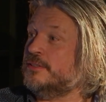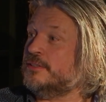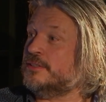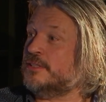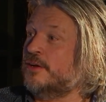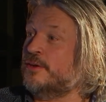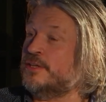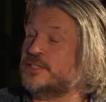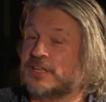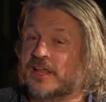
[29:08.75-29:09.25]

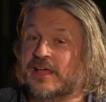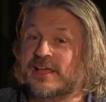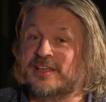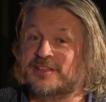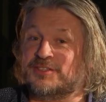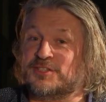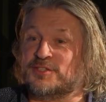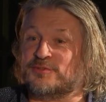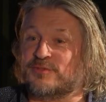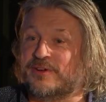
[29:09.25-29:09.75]
So it's fine. Like
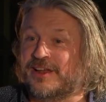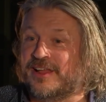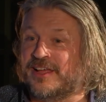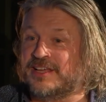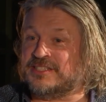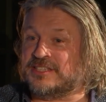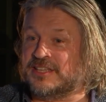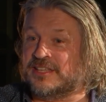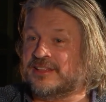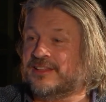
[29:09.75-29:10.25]
he's just
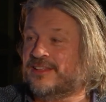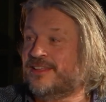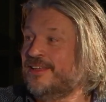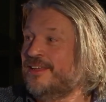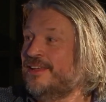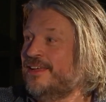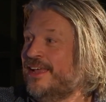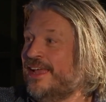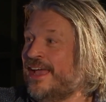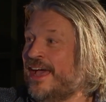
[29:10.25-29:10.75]
realising
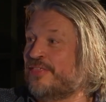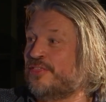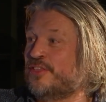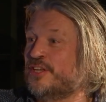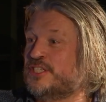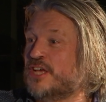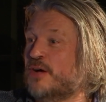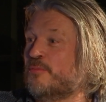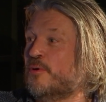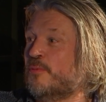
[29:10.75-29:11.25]
he had the
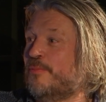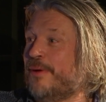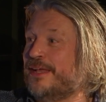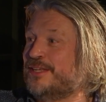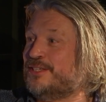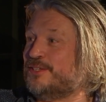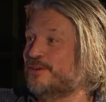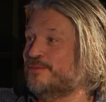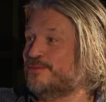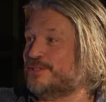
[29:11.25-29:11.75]
double testicle.
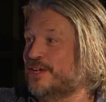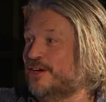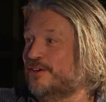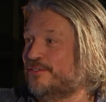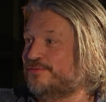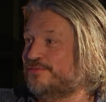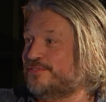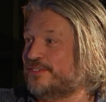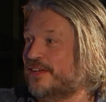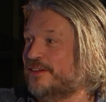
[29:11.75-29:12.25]
Bed to
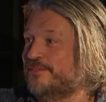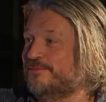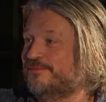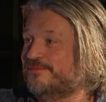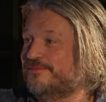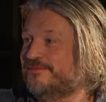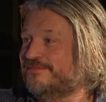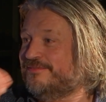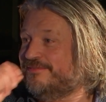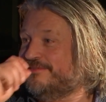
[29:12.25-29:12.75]
himself. So,
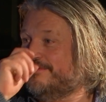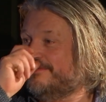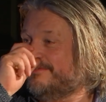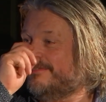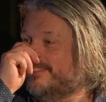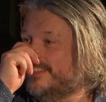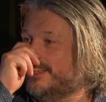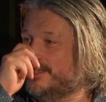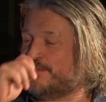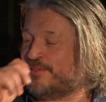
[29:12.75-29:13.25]

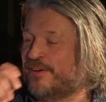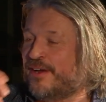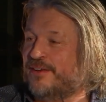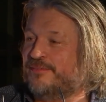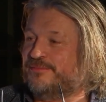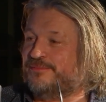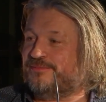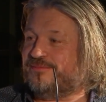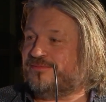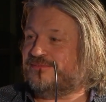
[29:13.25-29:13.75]
he's
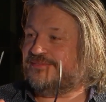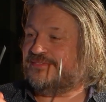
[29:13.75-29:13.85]
right.